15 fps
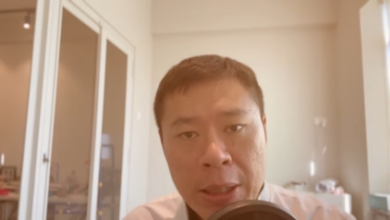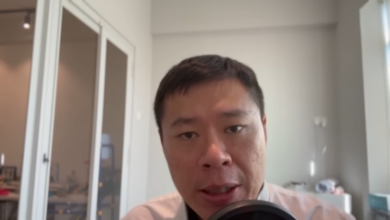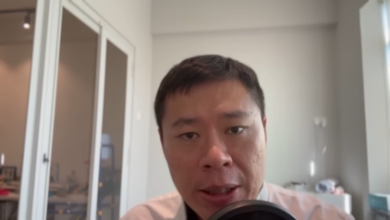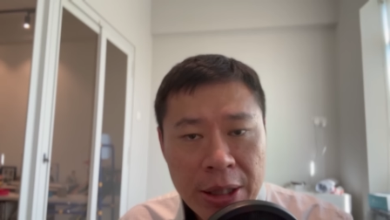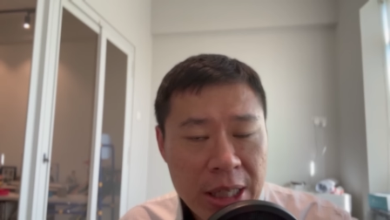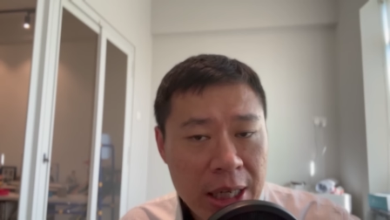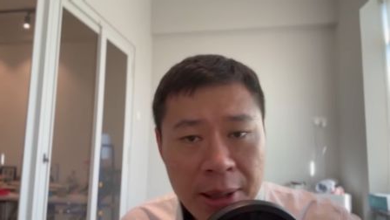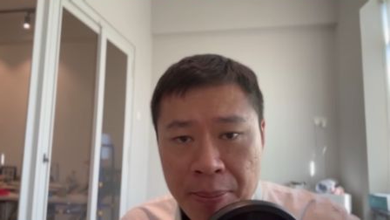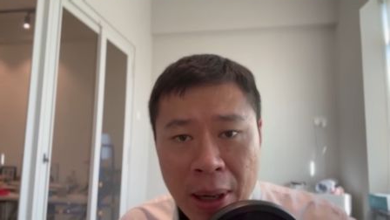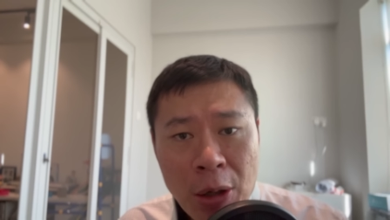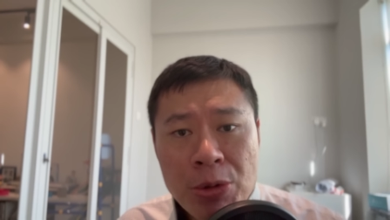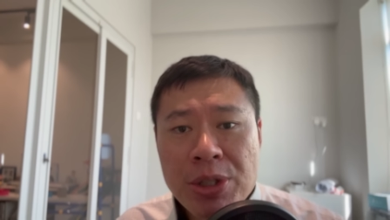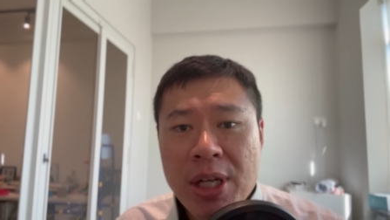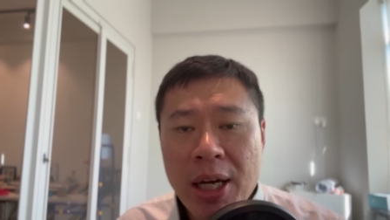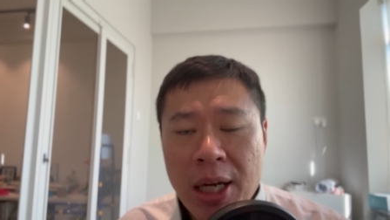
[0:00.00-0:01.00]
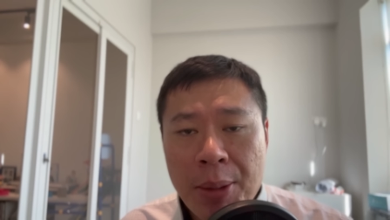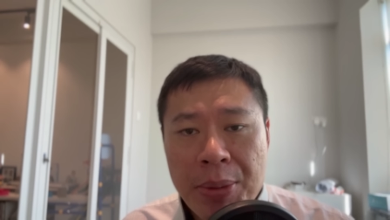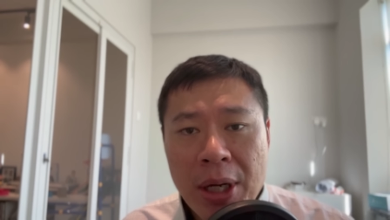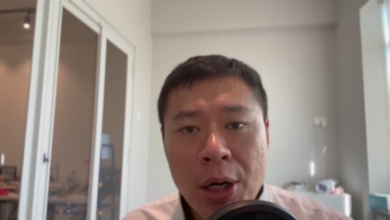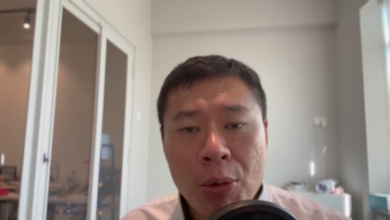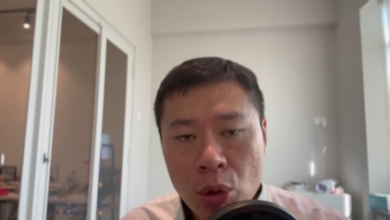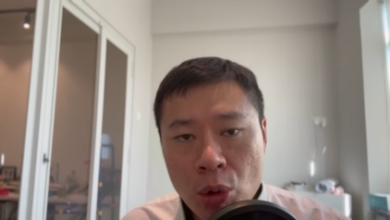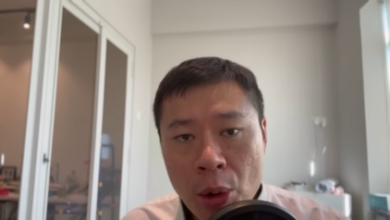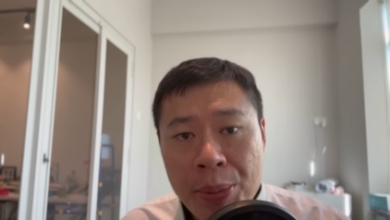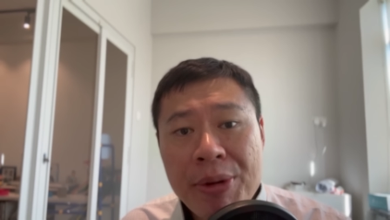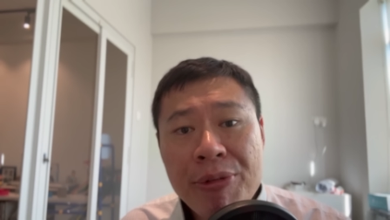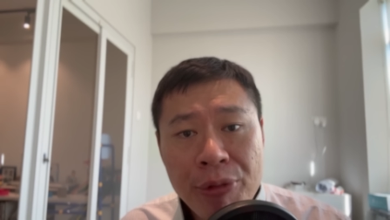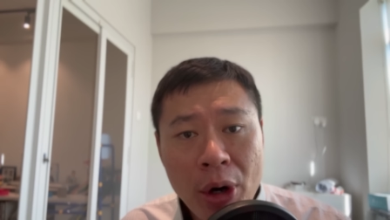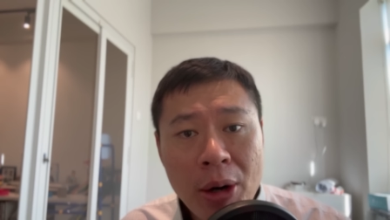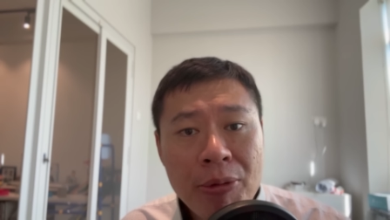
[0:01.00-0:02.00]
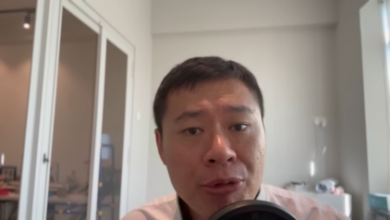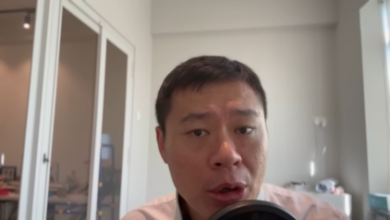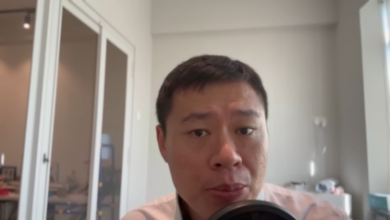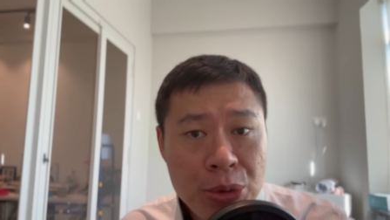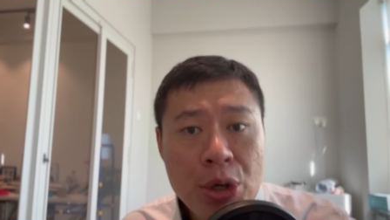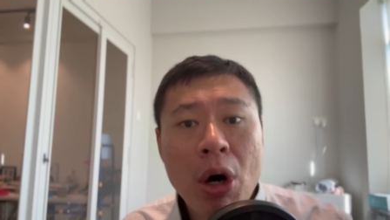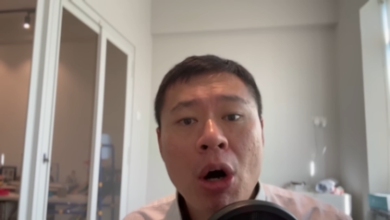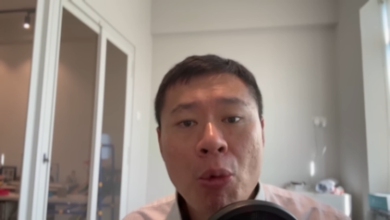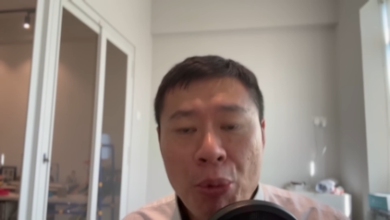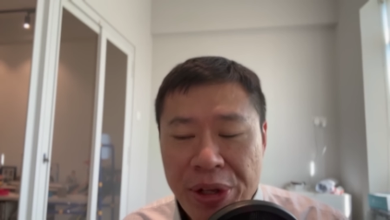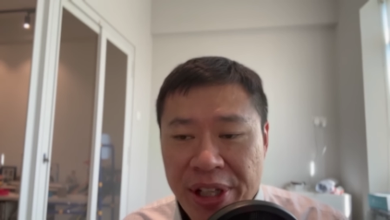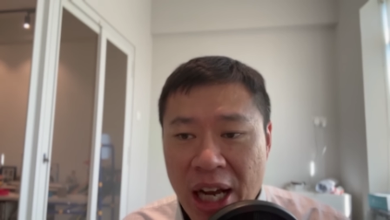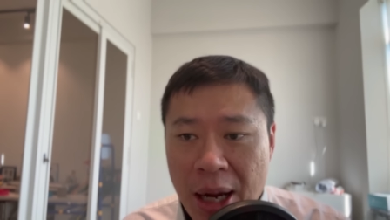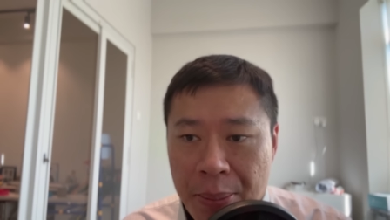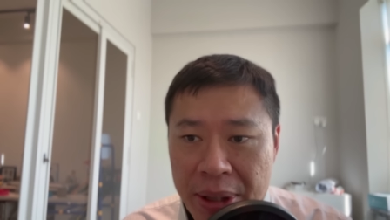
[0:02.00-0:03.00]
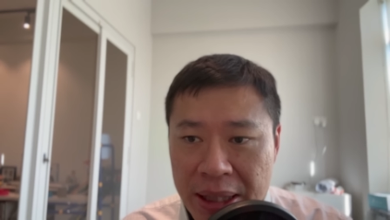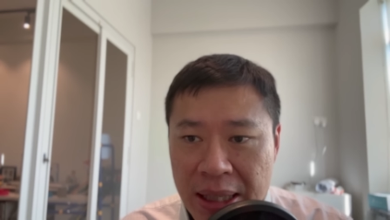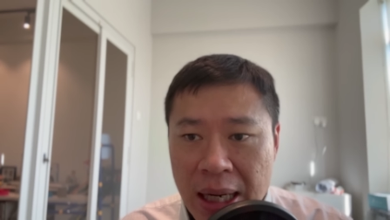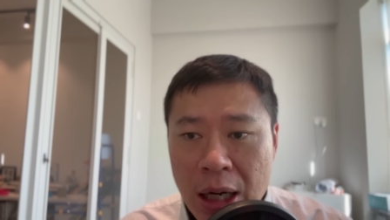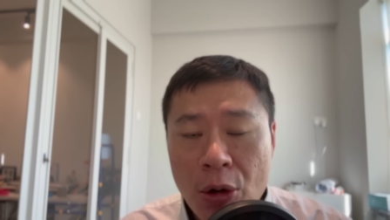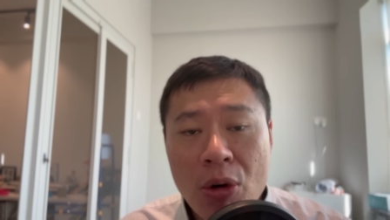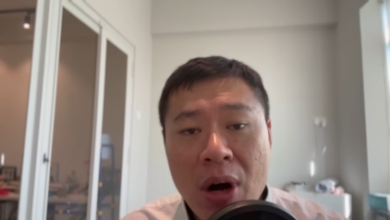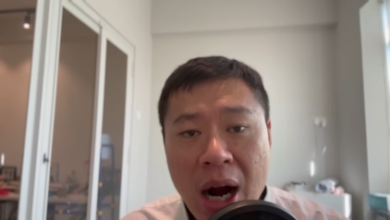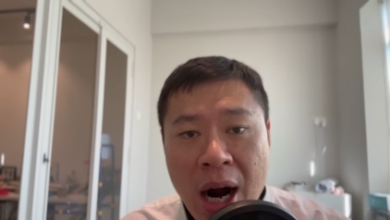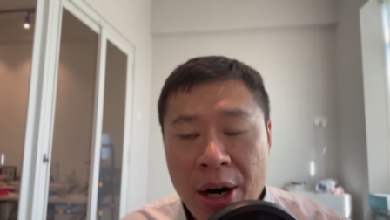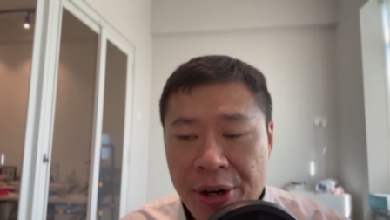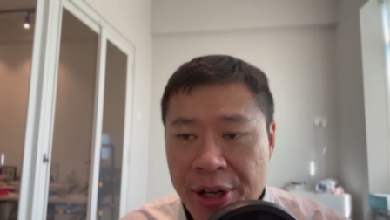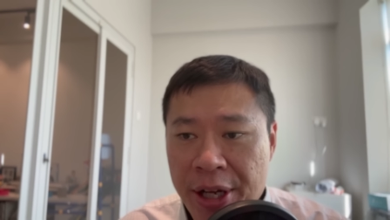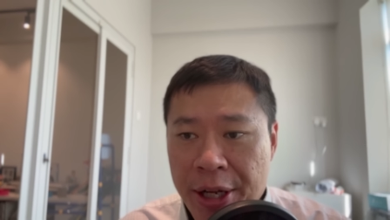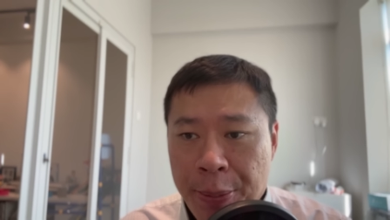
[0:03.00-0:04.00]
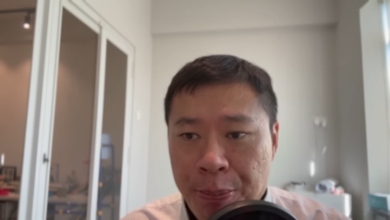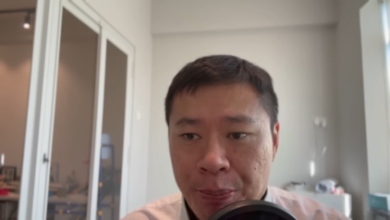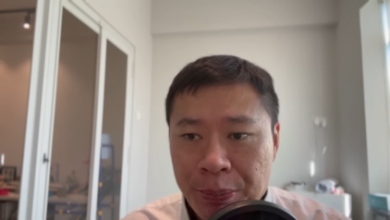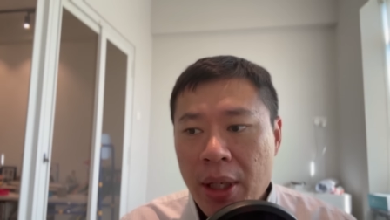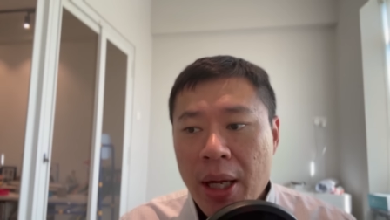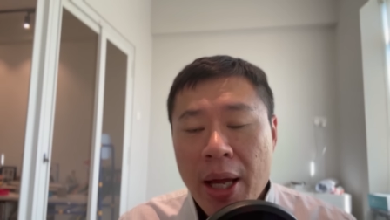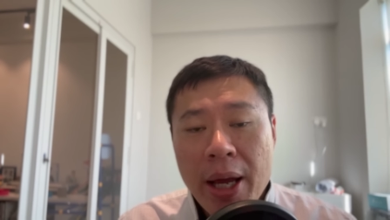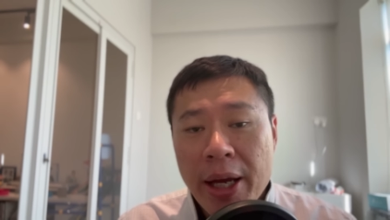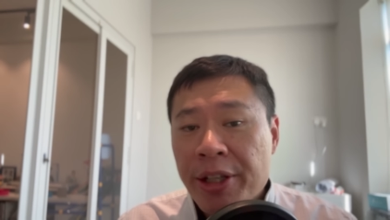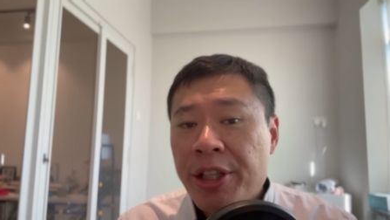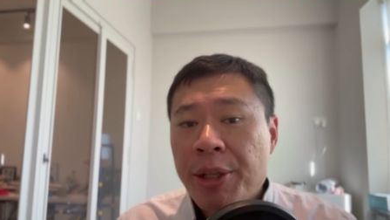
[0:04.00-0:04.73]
The amounts that are coming out will be formed from your retirement account, R A. And